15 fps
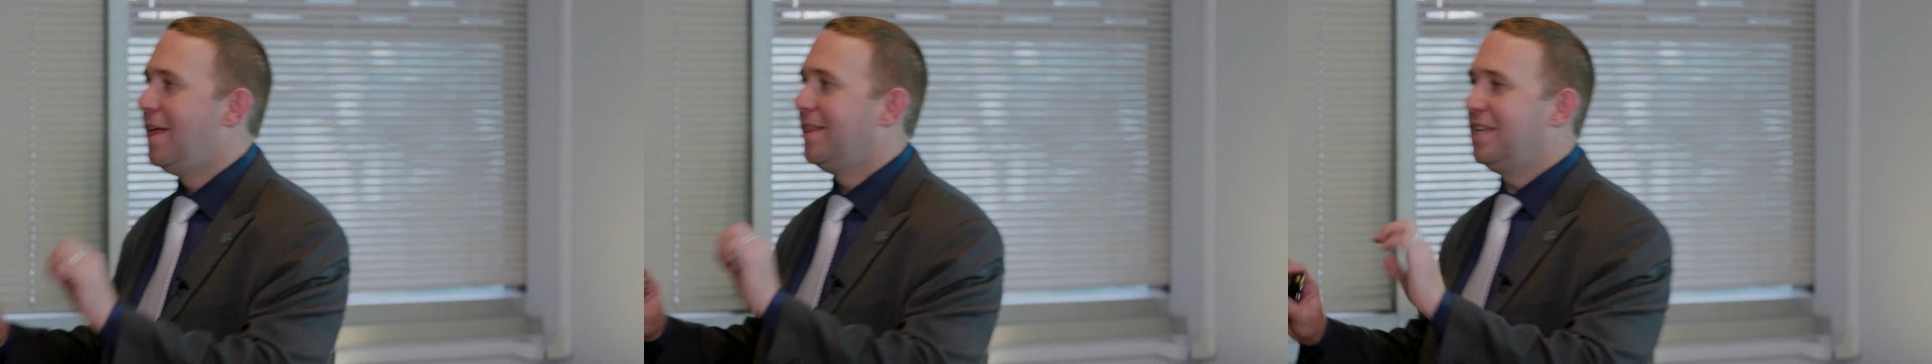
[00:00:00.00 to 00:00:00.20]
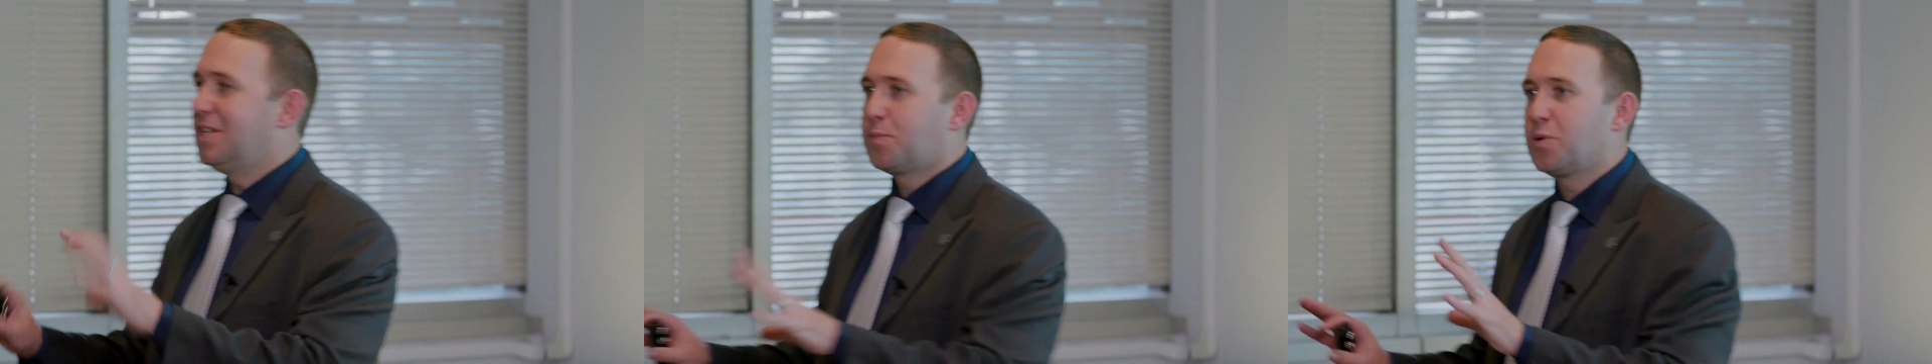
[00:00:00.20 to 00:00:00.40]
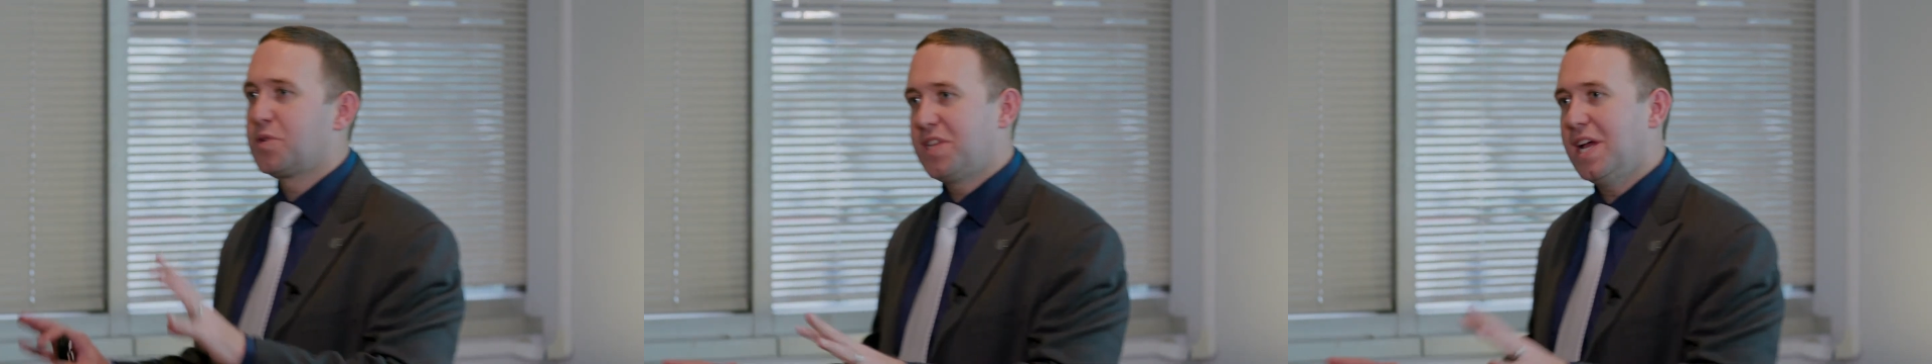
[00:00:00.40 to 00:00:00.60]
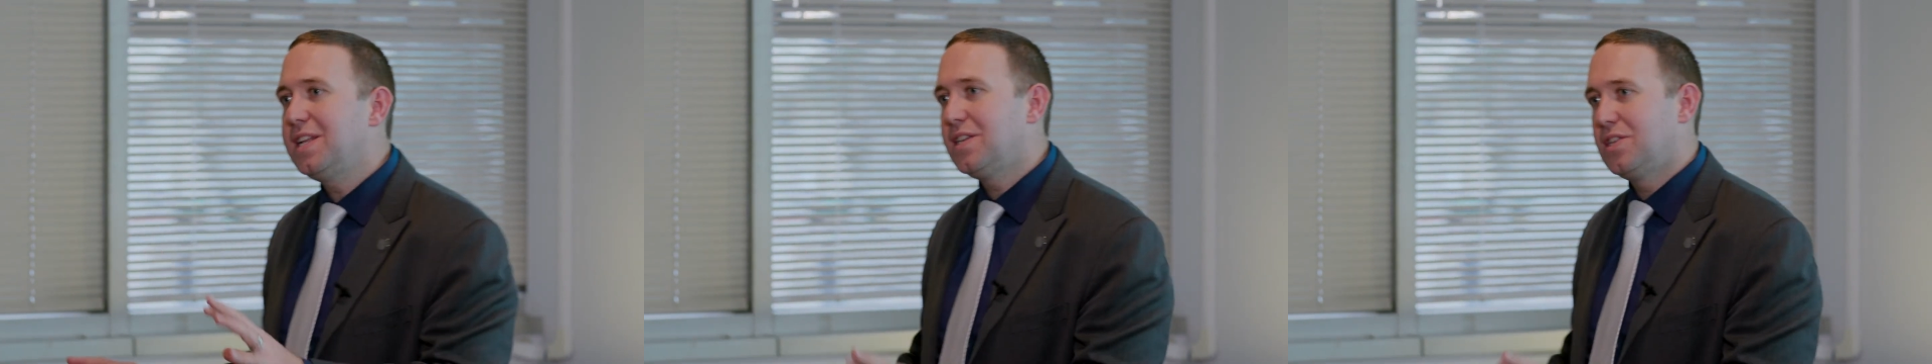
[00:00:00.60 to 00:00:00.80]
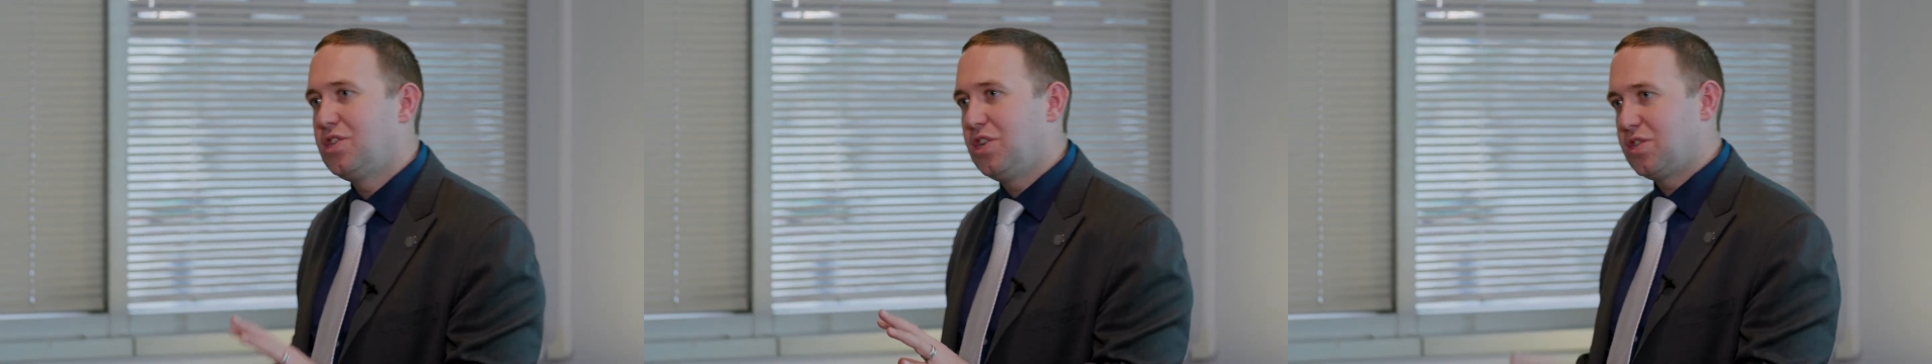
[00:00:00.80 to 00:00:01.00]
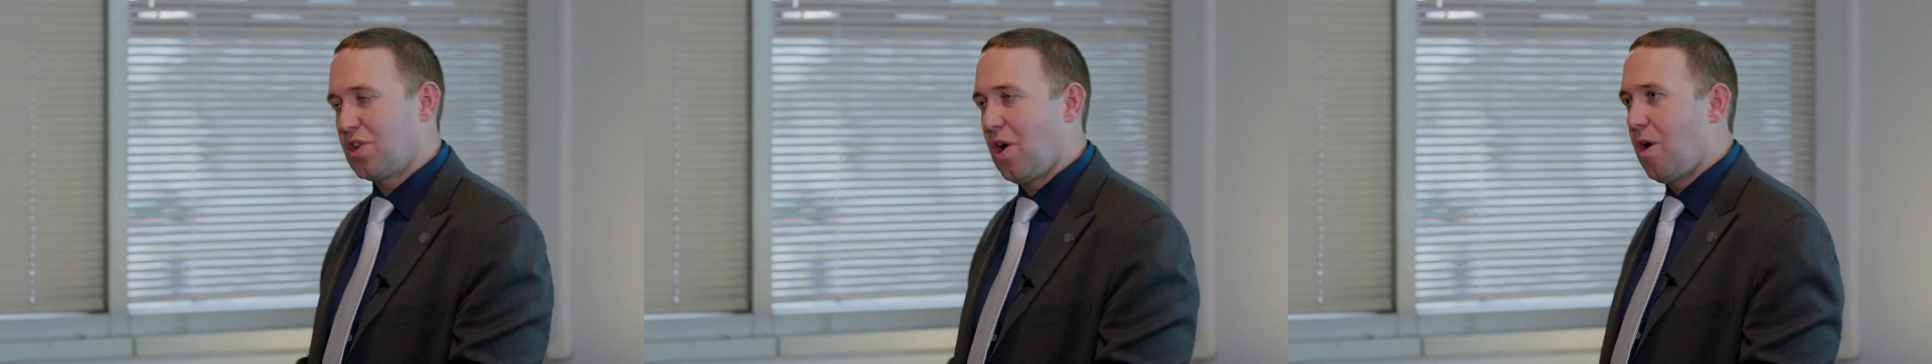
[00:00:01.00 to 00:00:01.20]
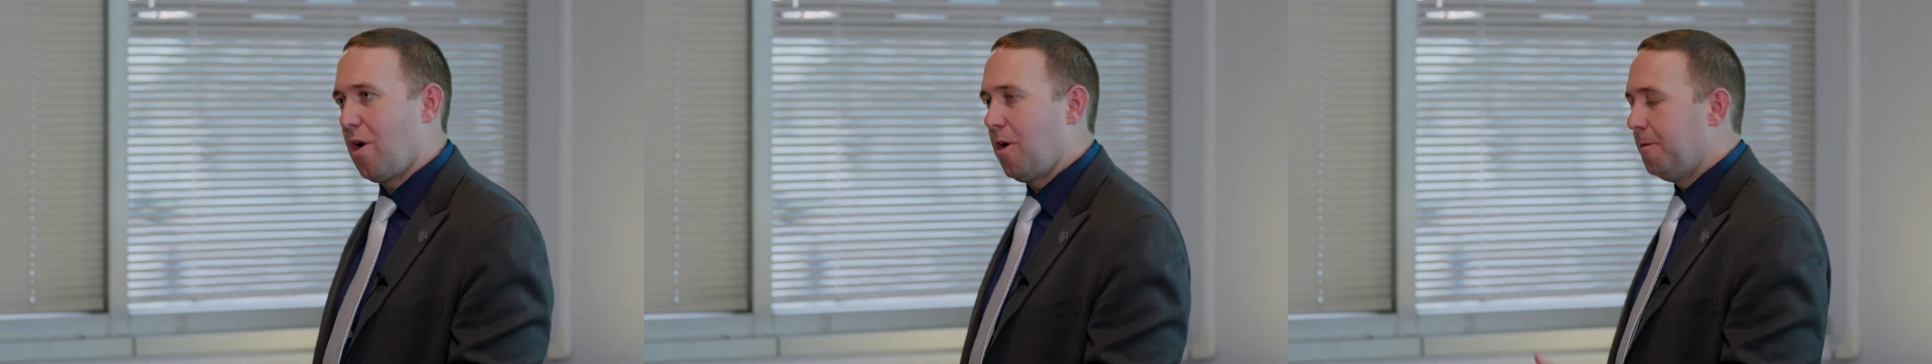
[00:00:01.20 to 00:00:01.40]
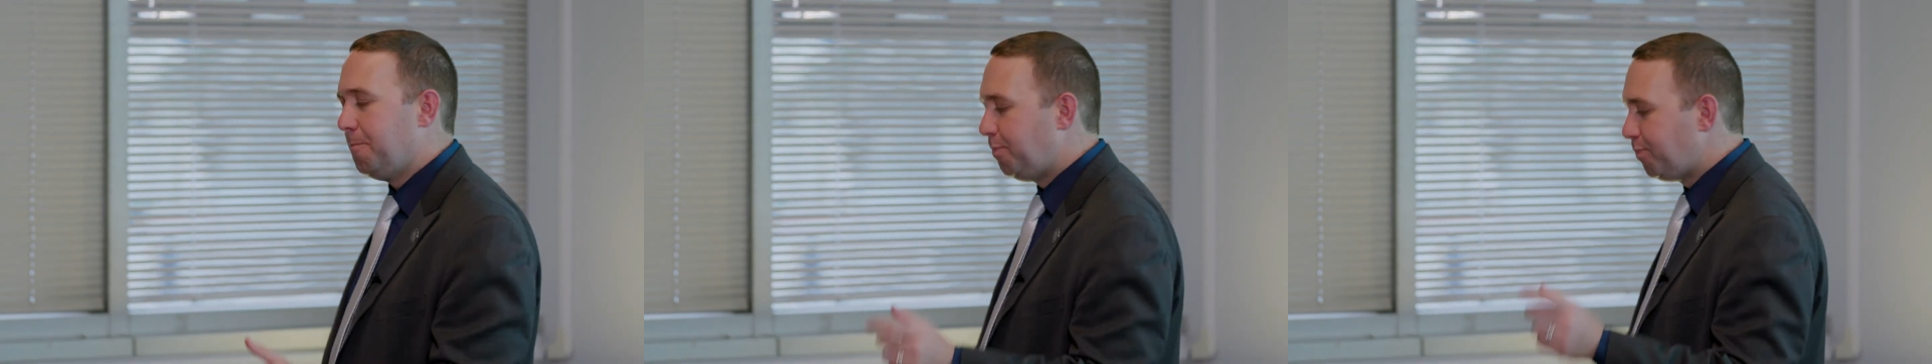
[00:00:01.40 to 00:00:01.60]
These percentages
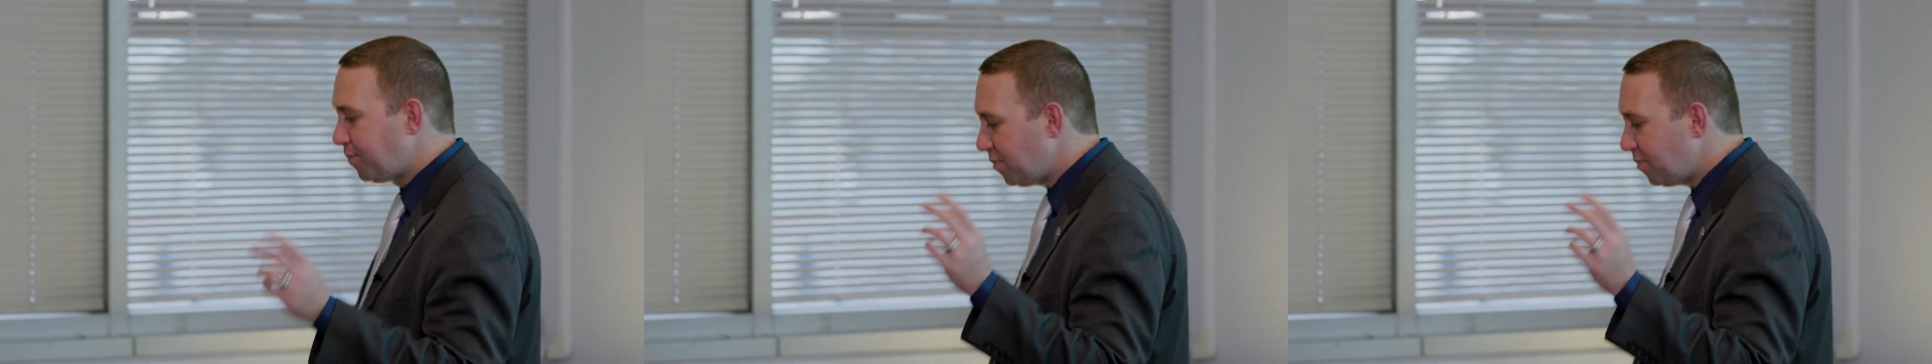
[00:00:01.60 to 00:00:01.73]
are